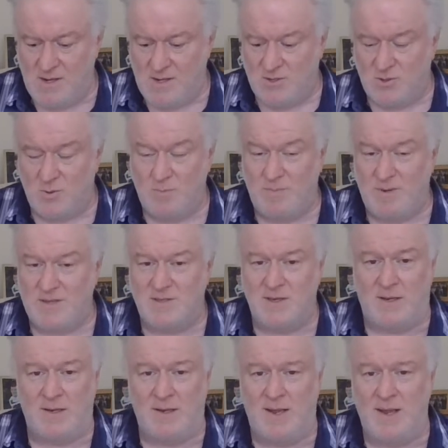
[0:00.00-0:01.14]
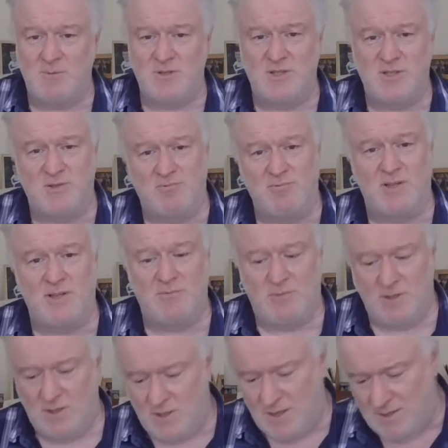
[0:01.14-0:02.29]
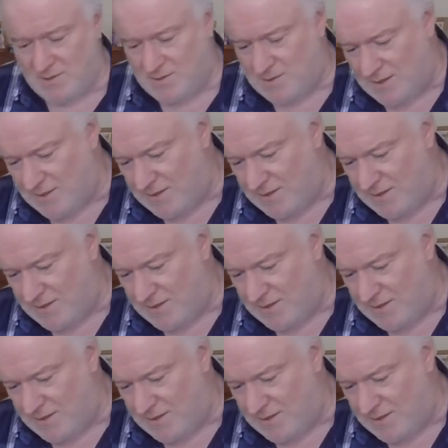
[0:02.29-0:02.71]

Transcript: so basically, it was just really, really nice, and